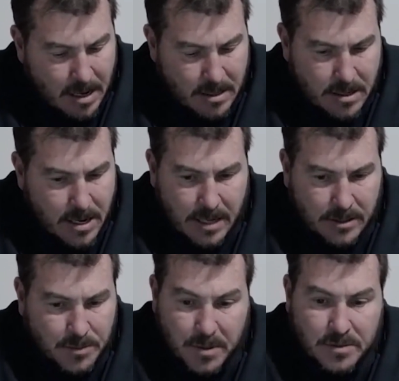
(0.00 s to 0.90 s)
I don't know
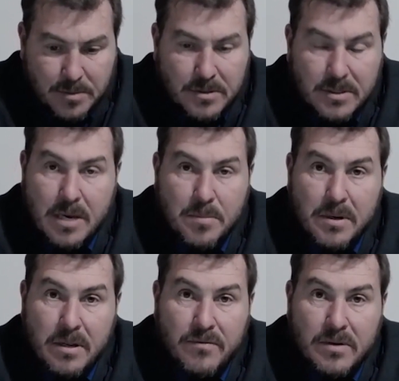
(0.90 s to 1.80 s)
how it's possible to
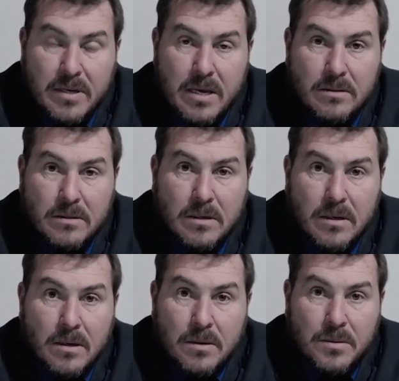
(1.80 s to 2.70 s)
keep an even keel
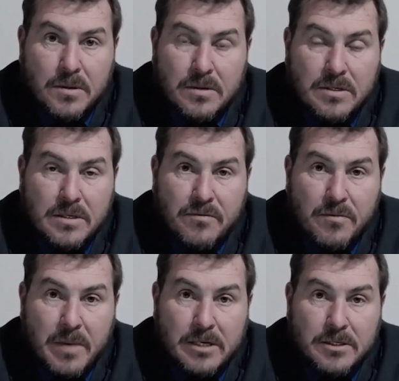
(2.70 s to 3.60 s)
with this
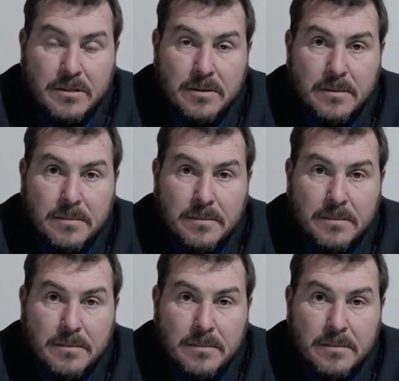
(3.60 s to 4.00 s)
information.